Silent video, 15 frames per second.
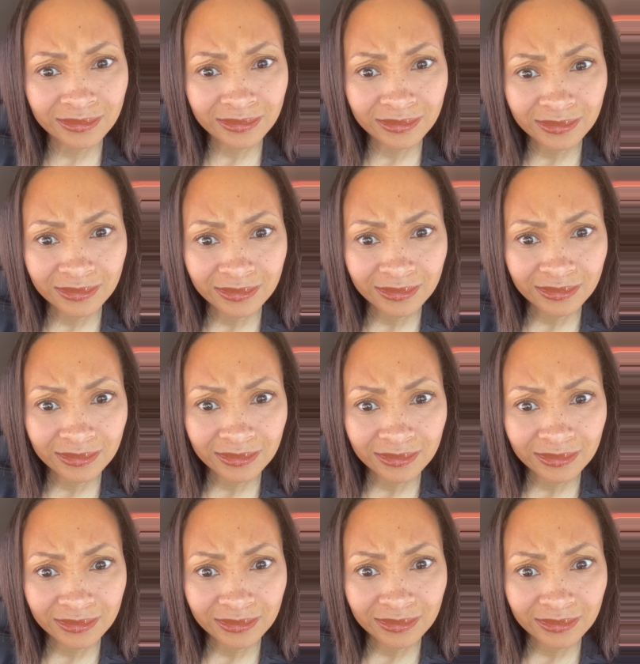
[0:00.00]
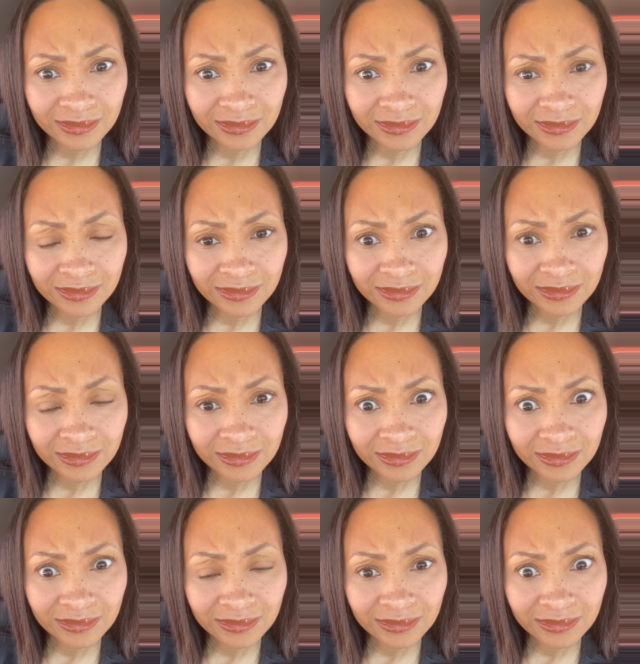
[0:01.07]

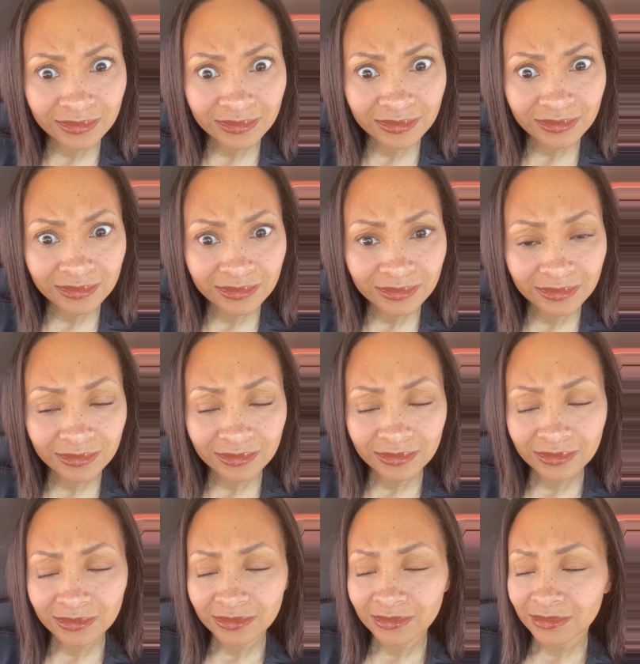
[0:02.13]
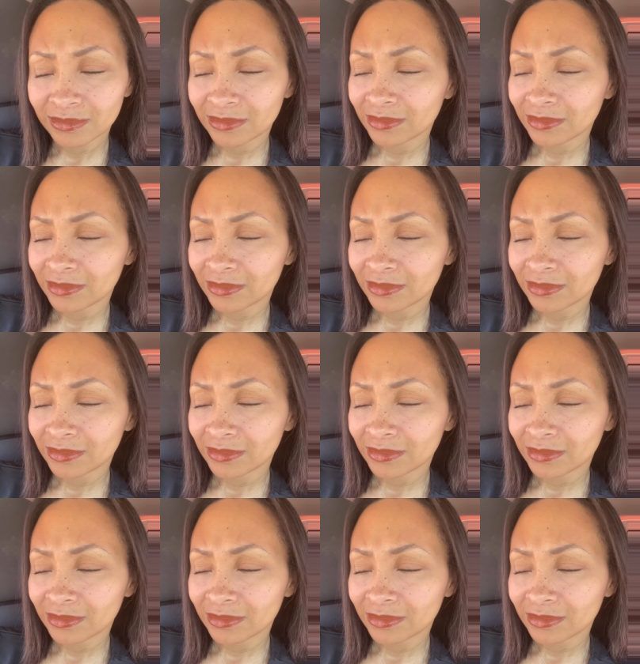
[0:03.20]
(no one is talking)